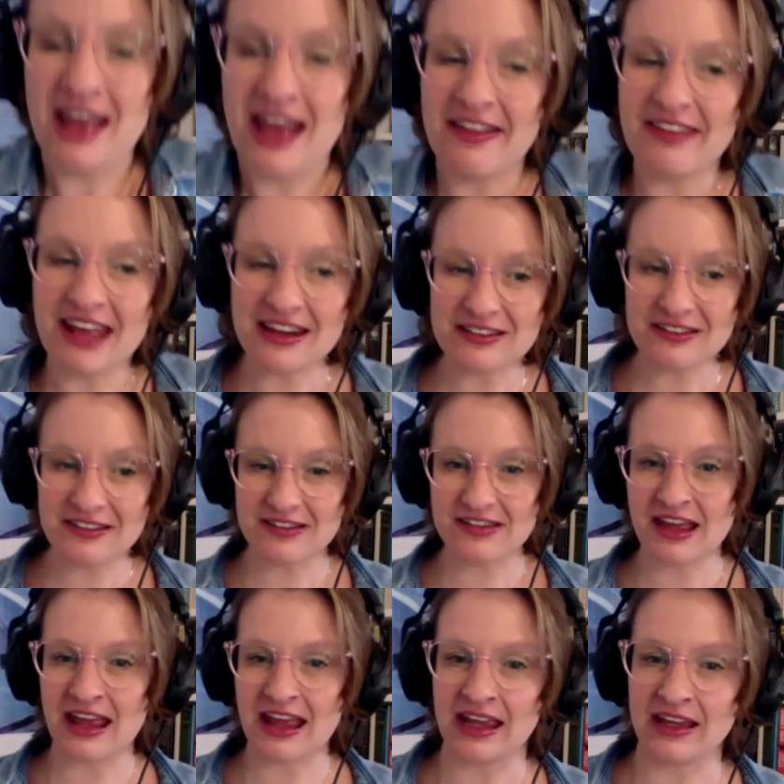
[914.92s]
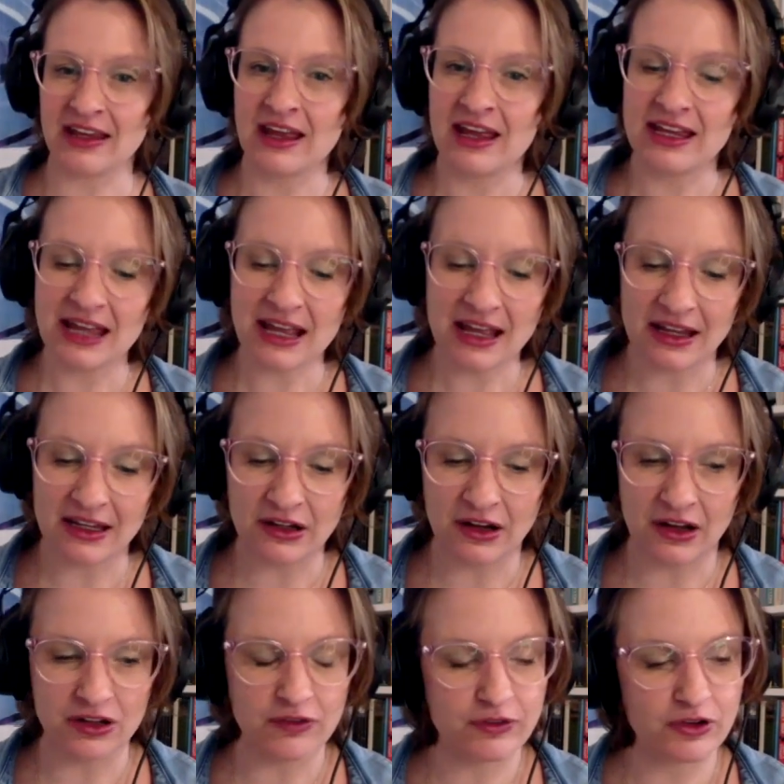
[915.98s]
at the end of the day,
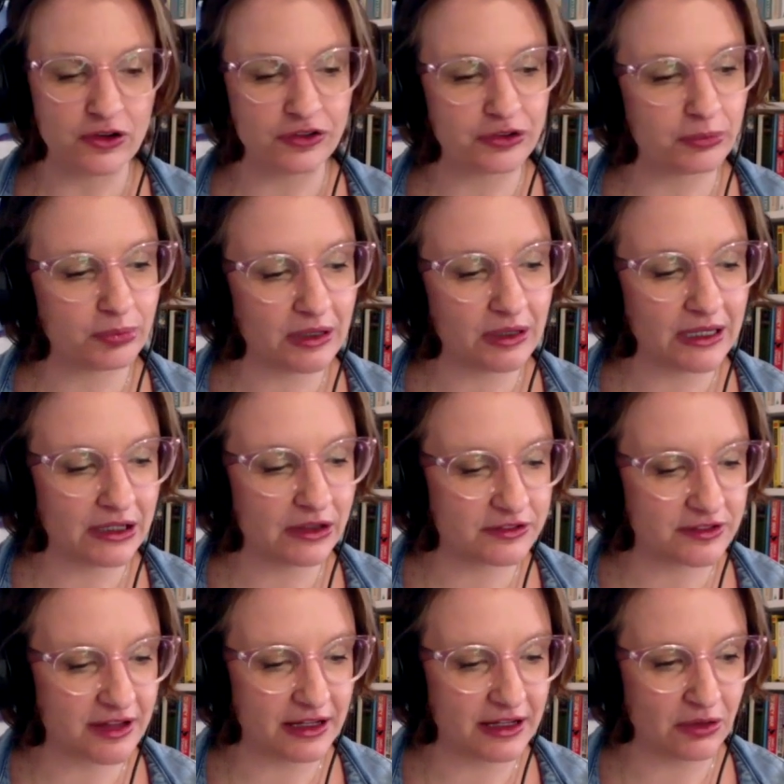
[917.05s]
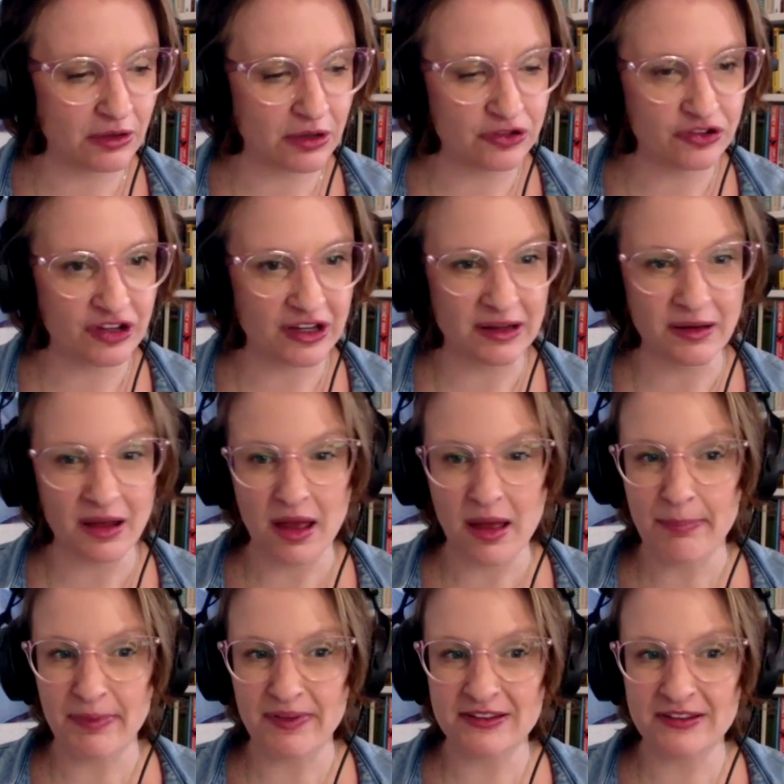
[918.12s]
you've got some really good technology,
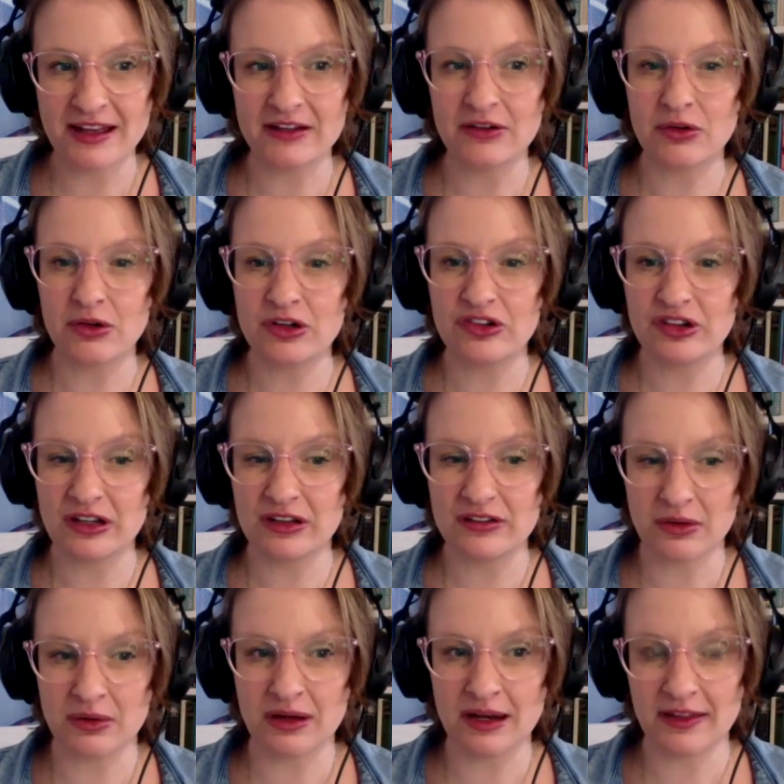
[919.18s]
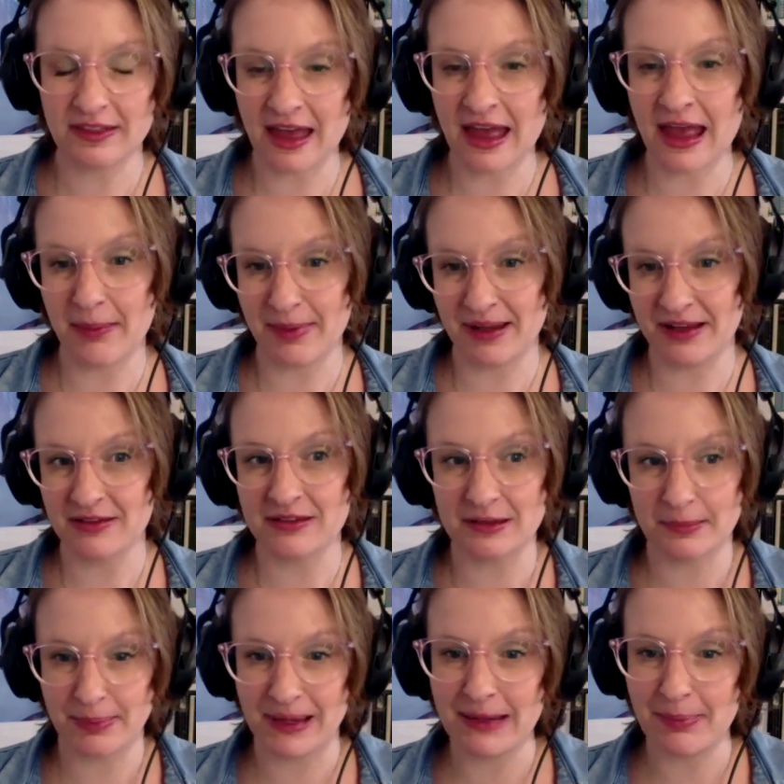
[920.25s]
but the technology is only there because of
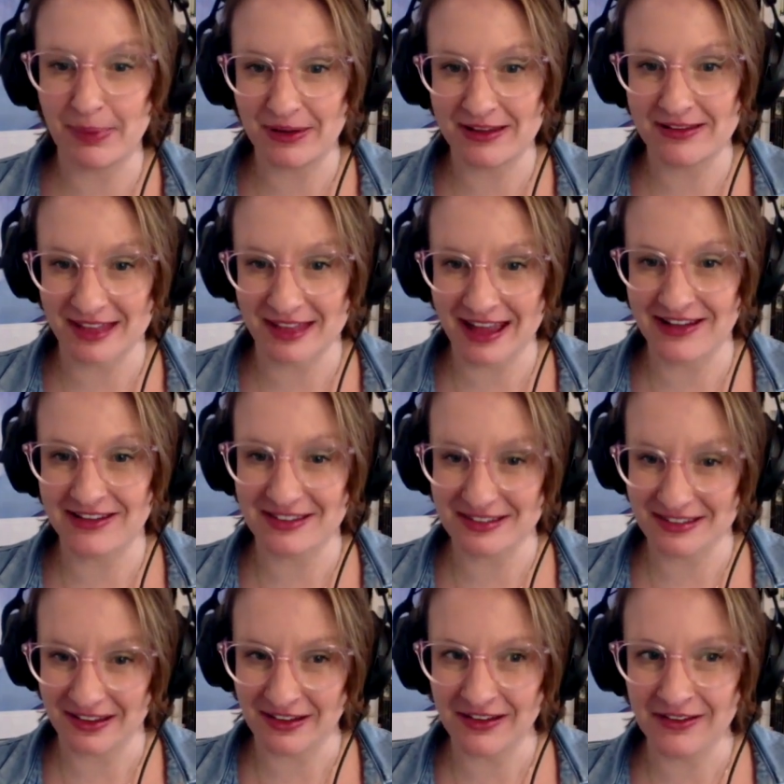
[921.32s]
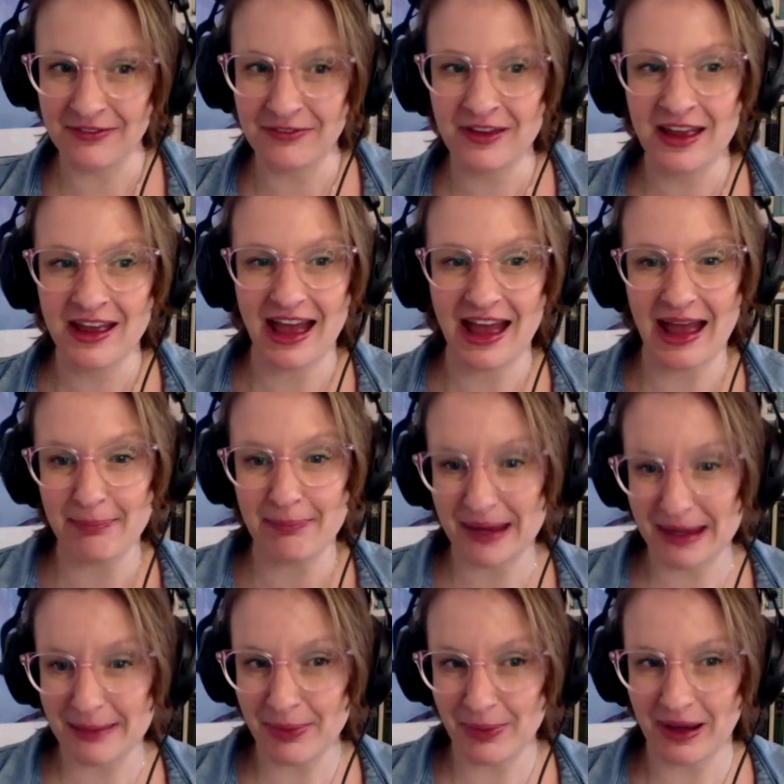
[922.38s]
the people it's there to serve, and
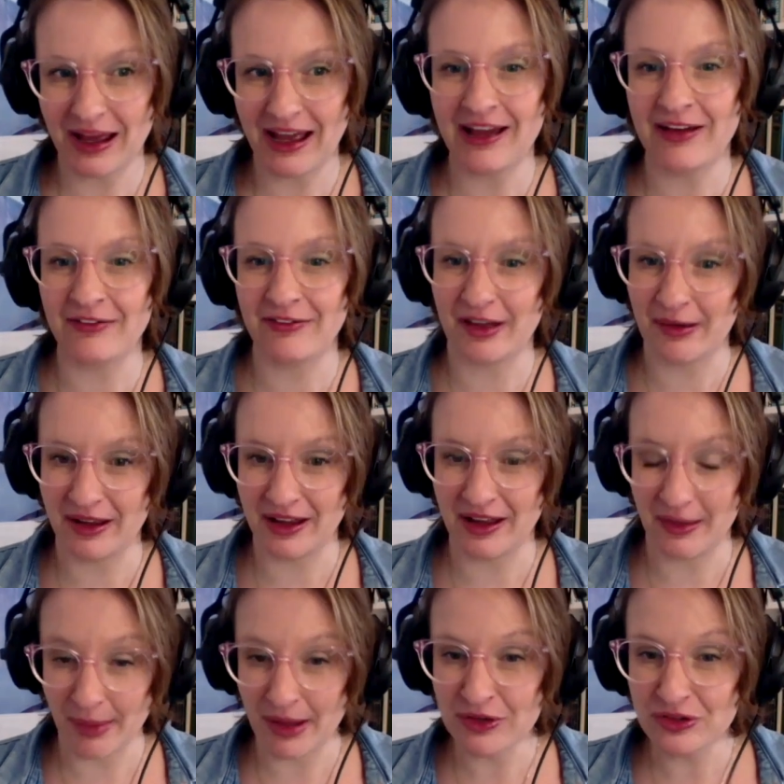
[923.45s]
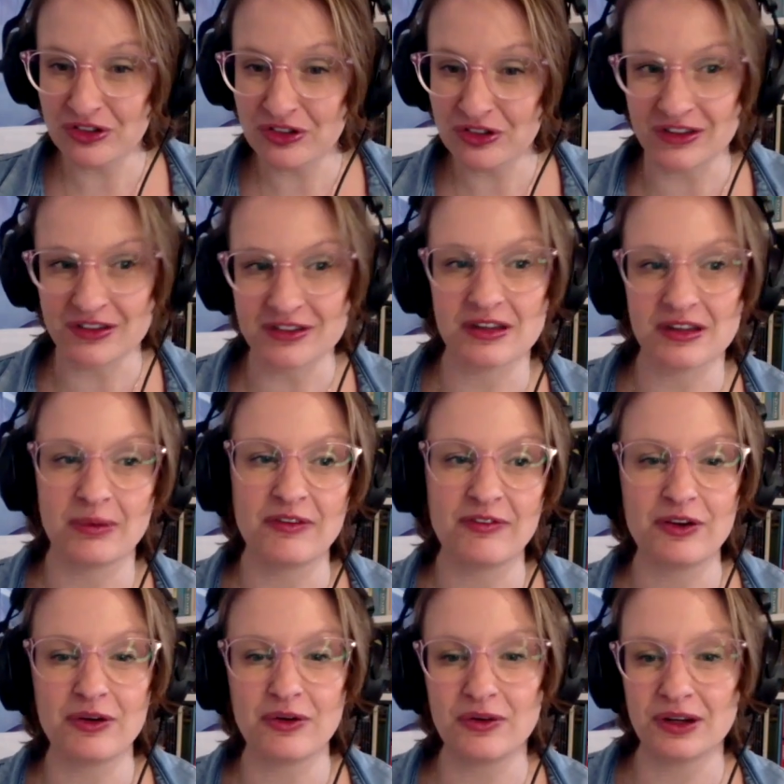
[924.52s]
people have emotions. So
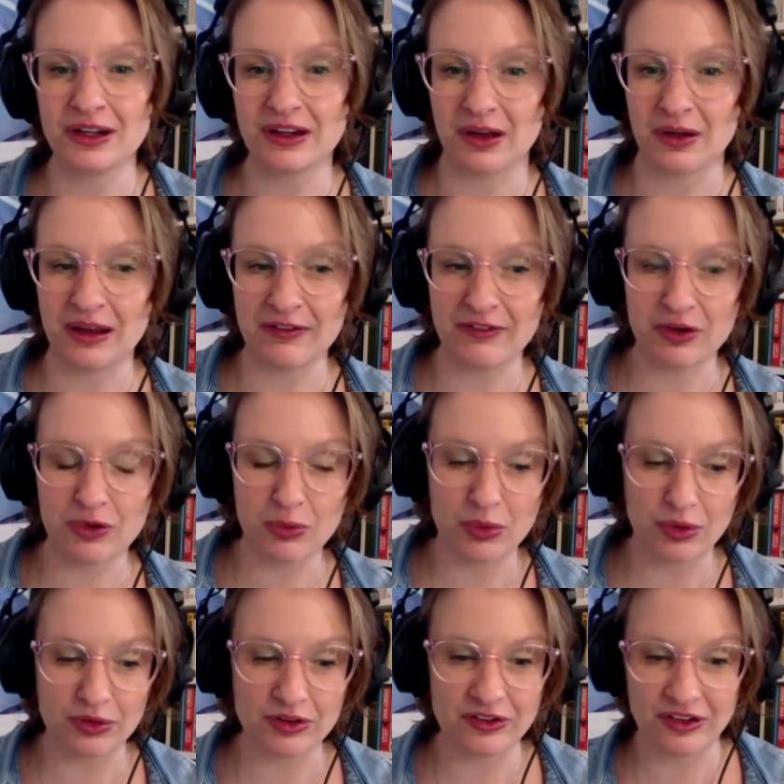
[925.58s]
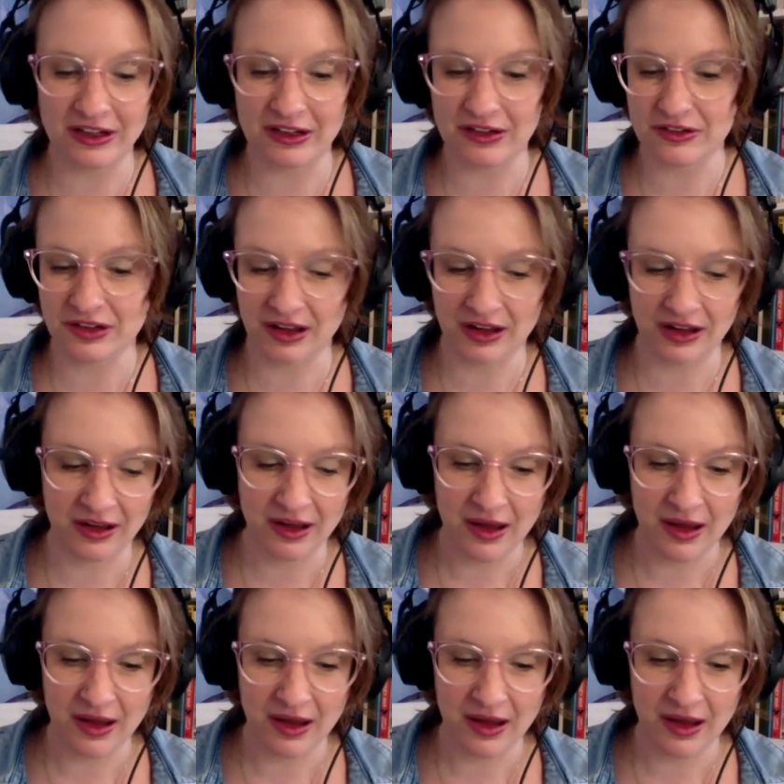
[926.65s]
if you're wanting to